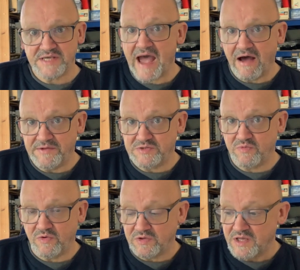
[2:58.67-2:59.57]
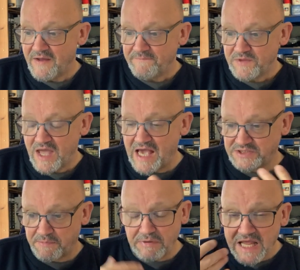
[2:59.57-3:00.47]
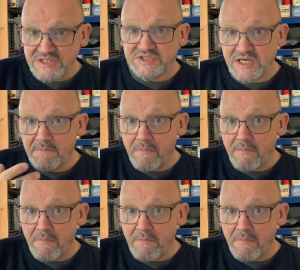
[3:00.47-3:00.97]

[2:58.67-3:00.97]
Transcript: out of this world. As a plastic